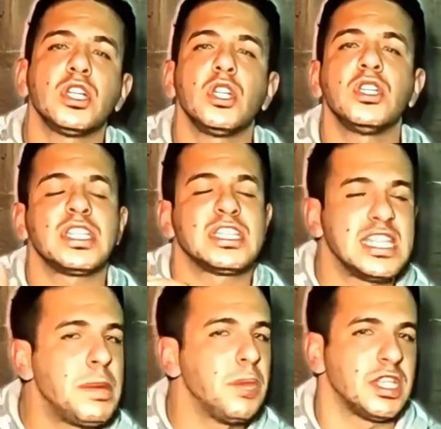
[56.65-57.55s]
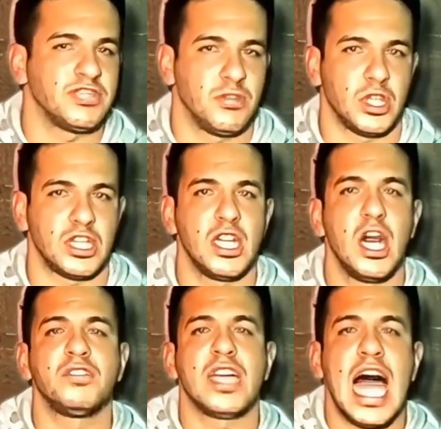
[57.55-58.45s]
learn the simplest version
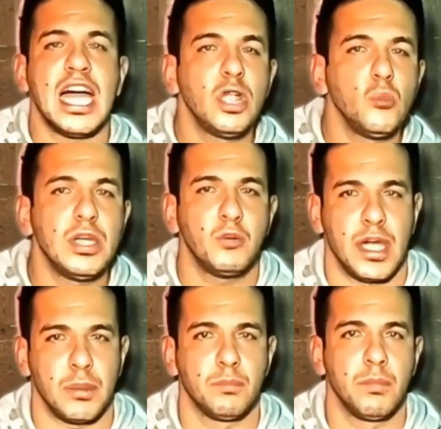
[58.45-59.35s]
of the Ayoub rhythm,